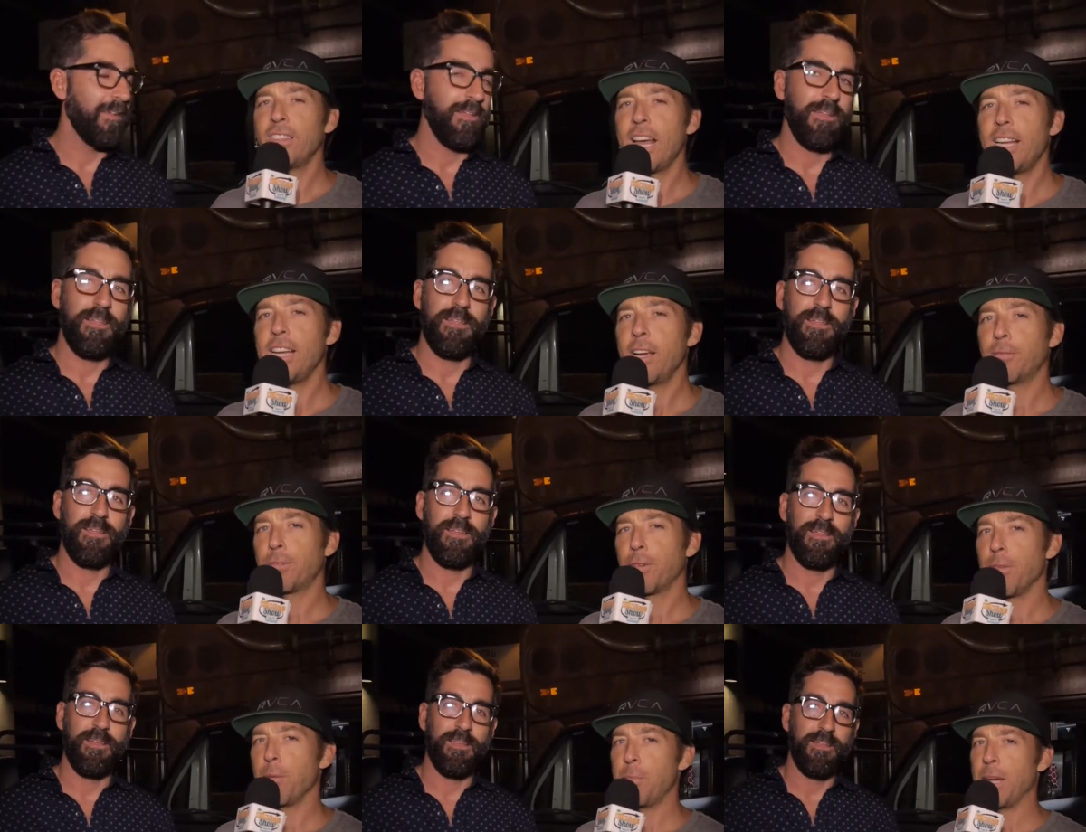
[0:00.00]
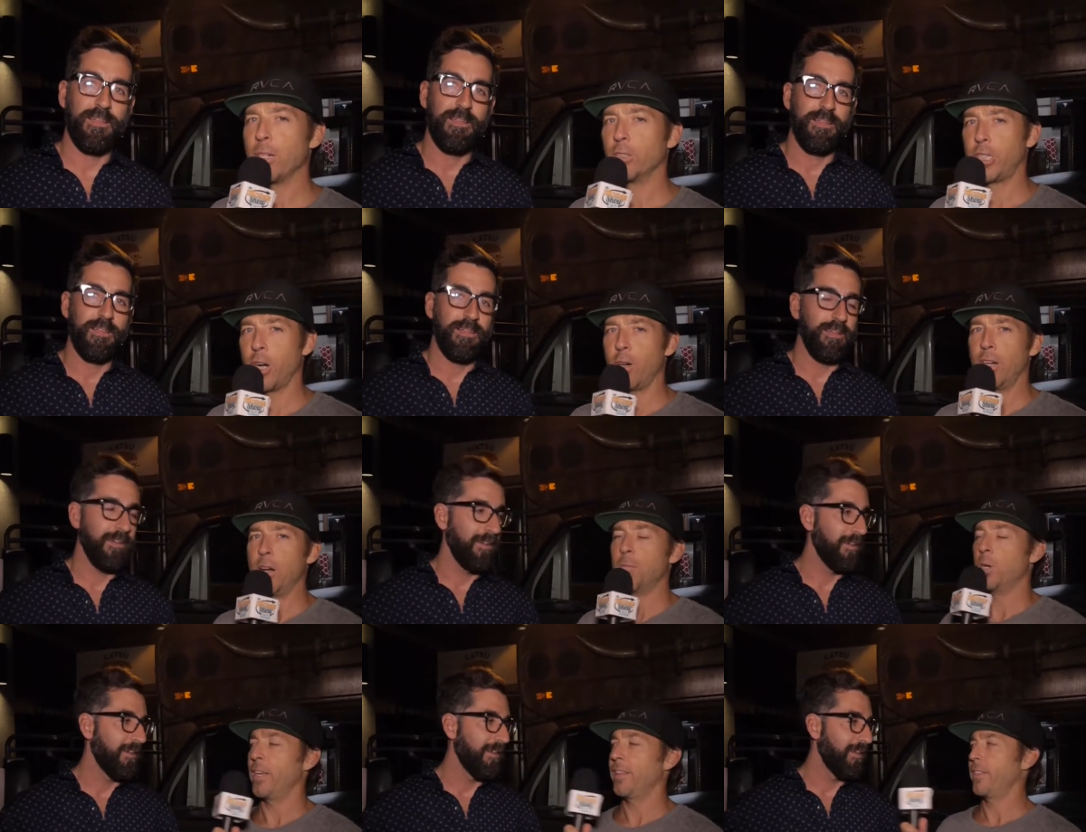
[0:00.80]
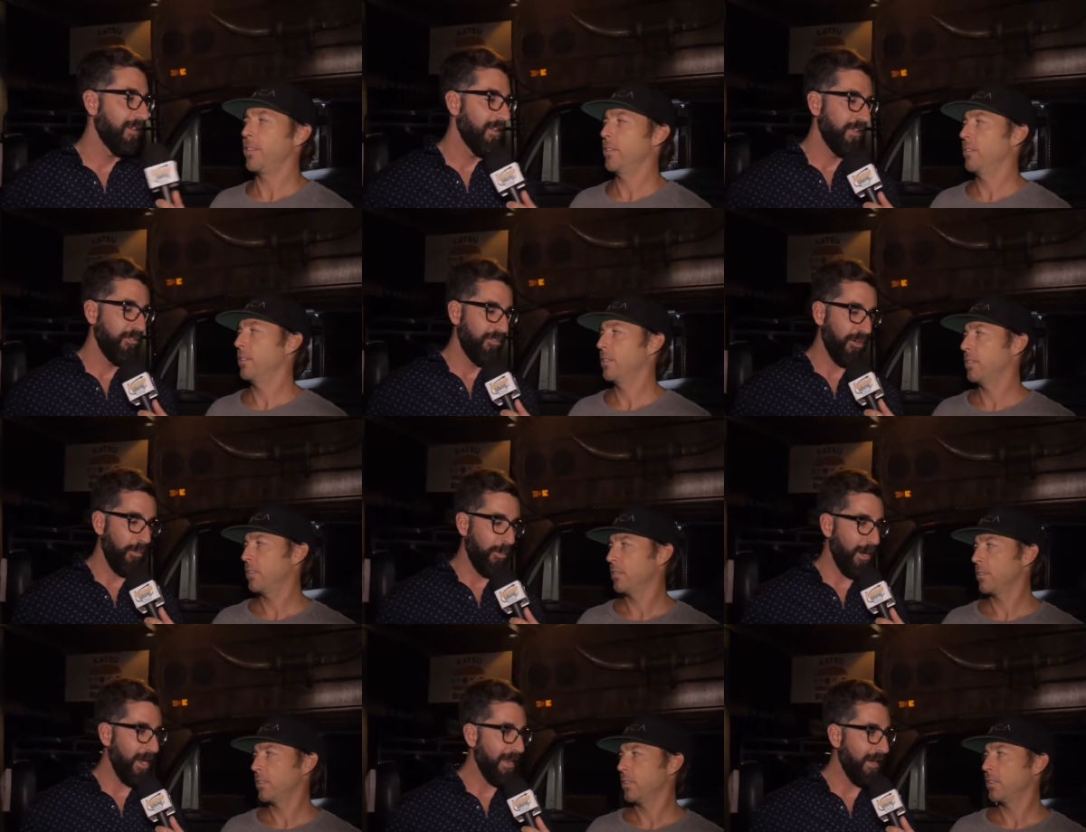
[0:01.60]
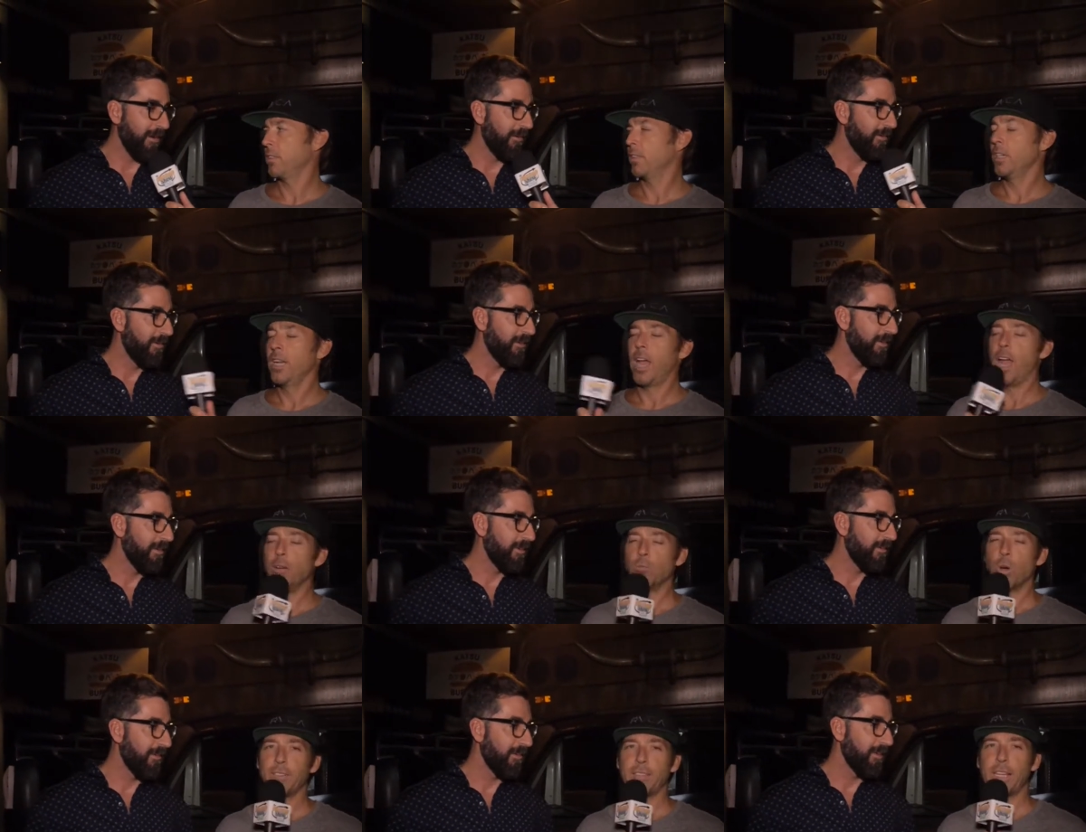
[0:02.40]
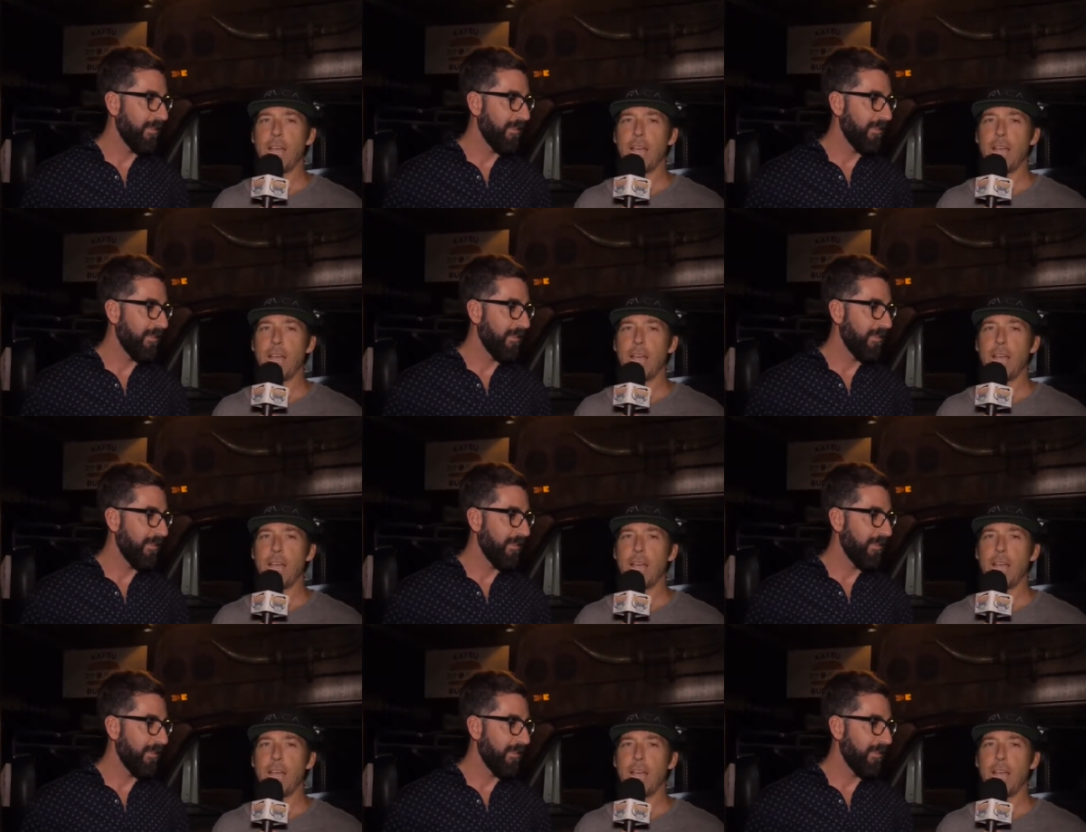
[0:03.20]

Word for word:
Speaker 1: is Eddie Ifft from The Bingle Show, and I'm with Joe Praino. And we're at the